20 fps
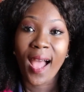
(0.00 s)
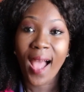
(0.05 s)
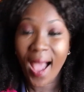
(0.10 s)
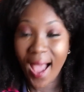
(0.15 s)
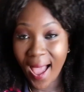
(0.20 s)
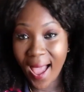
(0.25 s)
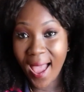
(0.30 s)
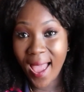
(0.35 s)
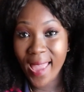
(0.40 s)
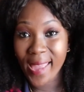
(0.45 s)

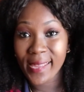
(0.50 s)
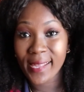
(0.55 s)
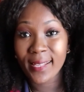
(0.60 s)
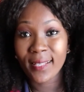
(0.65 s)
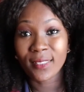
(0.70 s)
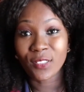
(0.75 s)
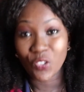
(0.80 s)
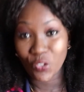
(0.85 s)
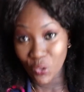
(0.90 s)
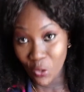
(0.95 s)

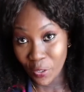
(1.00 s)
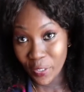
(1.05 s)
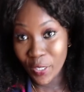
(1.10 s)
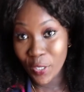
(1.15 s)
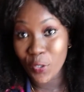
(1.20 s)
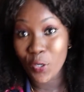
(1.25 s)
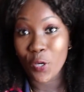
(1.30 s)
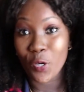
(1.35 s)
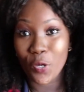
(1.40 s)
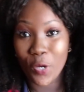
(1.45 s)
I
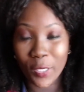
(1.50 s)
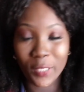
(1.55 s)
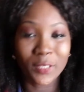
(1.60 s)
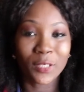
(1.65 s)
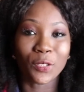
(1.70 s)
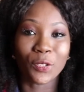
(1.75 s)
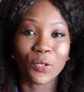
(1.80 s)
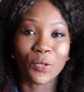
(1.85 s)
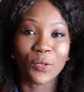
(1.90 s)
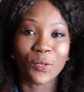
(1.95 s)
started
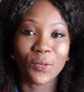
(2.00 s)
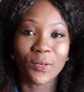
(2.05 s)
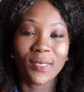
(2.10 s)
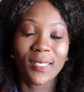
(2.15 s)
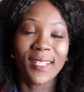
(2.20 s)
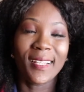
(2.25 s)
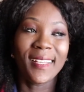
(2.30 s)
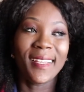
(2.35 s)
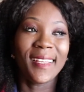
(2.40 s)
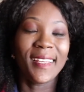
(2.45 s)
nursing school.
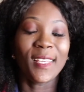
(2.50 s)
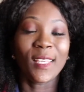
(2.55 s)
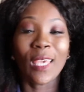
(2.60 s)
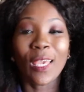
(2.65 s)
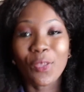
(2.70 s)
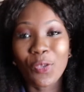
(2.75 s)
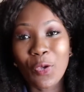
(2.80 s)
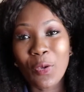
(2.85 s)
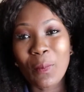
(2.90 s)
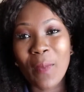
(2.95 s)

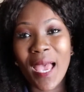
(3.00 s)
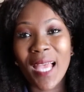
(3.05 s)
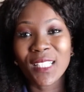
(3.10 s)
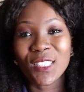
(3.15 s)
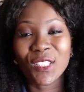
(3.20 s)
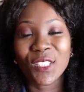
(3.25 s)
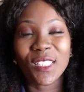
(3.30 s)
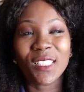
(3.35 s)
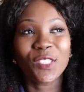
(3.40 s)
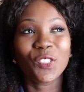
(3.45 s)
Can you
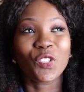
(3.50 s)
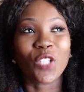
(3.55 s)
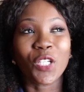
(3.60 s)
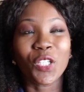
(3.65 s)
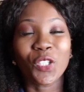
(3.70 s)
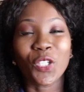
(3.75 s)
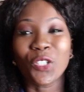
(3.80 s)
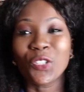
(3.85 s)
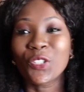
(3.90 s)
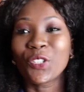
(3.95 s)
imagine
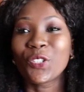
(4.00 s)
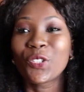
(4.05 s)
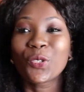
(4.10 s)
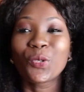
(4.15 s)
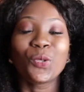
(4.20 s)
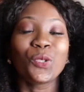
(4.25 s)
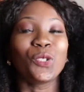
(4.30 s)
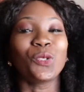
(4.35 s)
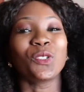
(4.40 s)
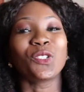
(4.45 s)
starting nursing
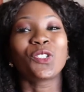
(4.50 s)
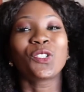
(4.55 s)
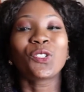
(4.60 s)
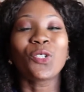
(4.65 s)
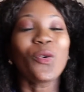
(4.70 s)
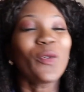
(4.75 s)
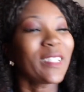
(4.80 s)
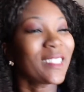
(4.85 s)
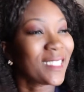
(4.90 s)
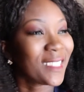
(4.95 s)
school? You're
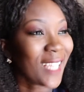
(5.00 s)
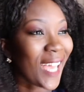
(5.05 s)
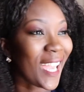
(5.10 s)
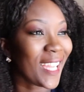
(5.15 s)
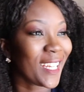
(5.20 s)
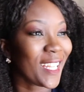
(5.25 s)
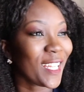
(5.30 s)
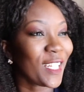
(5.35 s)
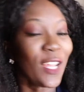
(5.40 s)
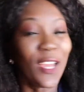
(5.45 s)
so
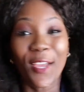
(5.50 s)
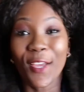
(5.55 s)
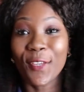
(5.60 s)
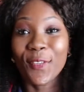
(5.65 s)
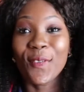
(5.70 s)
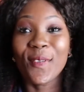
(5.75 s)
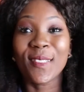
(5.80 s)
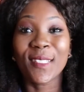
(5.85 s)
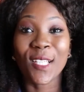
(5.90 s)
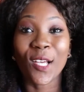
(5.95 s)
excited.
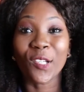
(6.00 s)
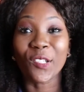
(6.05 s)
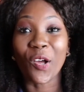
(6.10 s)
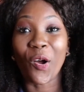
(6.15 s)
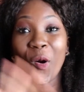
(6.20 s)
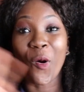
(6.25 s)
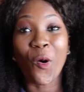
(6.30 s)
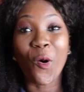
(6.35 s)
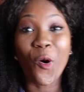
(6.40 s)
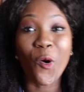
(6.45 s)
You tell
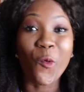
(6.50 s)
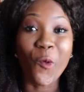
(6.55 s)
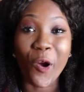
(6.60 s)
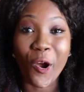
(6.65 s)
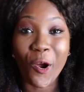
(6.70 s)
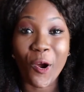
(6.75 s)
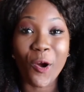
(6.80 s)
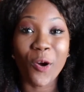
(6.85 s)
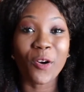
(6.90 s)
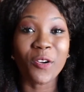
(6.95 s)
the whole
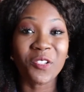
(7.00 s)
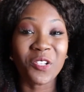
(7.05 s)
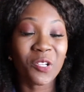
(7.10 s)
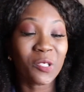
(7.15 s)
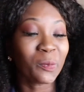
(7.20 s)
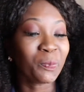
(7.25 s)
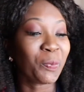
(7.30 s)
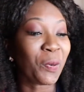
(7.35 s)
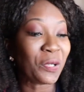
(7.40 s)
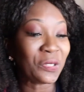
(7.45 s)
world.
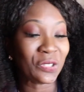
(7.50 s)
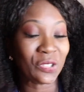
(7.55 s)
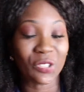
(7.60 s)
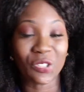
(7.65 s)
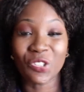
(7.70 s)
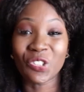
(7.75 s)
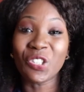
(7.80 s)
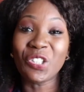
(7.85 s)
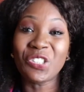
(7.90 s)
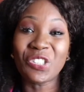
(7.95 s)
You post it
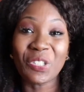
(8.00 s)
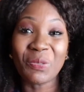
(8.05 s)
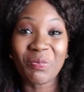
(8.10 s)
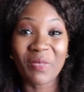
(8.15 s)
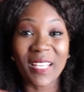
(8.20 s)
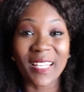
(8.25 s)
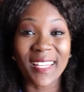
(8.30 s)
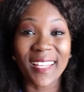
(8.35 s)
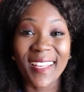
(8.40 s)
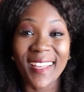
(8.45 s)
on social
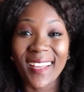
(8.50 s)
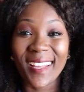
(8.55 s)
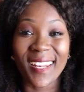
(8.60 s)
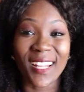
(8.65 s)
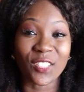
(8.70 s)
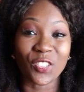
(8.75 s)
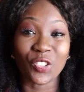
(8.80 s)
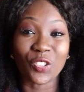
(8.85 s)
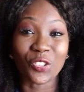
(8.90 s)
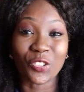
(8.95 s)
media
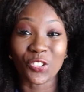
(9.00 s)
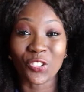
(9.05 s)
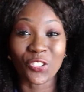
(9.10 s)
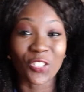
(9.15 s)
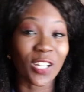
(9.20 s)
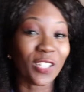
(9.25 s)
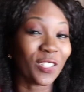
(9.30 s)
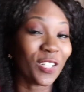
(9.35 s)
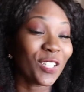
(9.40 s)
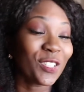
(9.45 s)
that you're going to
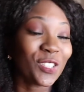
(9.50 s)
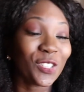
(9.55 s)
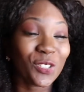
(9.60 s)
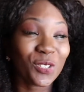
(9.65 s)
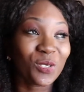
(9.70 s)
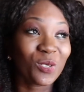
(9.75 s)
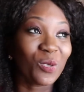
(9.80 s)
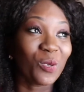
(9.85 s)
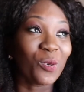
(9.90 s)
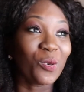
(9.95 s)
start nursing
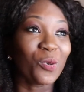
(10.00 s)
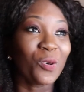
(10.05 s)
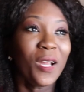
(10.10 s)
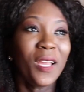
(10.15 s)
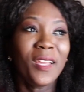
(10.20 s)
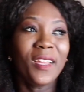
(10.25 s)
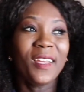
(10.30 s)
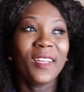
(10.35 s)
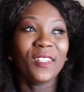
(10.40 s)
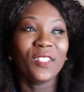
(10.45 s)
school.
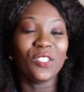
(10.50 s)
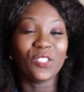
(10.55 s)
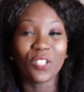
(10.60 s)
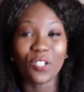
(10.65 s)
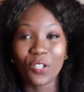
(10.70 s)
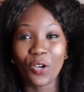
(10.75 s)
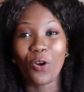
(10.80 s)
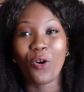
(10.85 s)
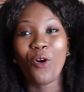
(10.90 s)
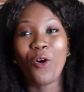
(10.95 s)
You
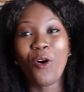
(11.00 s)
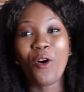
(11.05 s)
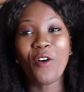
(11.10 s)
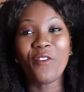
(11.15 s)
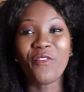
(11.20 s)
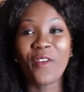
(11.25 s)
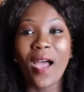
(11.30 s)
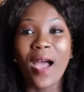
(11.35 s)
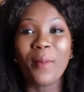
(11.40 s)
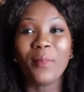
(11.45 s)
tell your
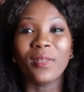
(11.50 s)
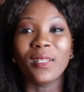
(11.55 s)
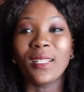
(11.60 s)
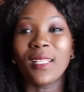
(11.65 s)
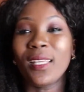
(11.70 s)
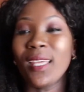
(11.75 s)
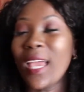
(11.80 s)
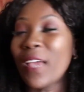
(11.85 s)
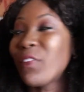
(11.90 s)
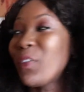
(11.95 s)
whole
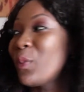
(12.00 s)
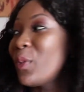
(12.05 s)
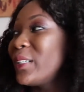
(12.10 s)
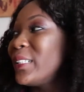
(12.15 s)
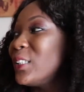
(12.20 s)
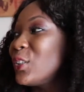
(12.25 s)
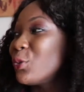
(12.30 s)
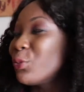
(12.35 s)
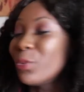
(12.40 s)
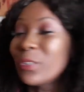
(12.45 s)
family.
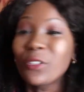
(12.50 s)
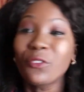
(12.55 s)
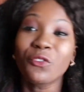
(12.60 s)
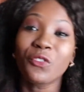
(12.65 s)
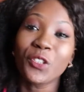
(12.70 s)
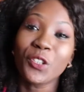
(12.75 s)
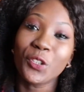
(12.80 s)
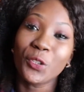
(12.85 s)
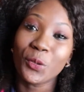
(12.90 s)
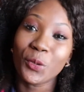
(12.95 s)
Everyone is rooting
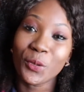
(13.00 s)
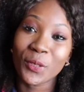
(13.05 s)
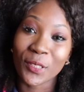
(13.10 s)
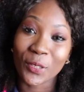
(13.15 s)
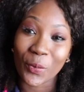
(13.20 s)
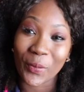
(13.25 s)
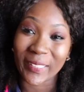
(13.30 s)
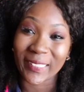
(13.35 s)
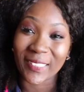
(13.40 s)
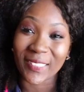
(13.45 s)
for you.
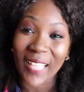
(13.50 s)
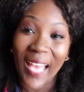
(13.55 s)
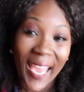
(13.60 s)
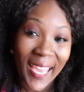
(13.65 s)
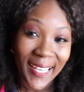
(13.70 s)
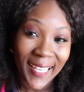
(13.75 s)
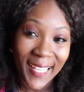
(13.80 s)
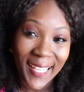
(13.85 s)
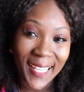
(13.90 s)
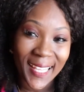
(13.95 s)
So
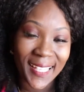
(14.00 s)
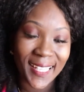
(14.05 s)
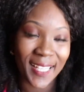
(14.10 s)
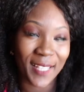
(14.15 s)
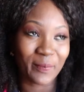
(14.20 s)
excited.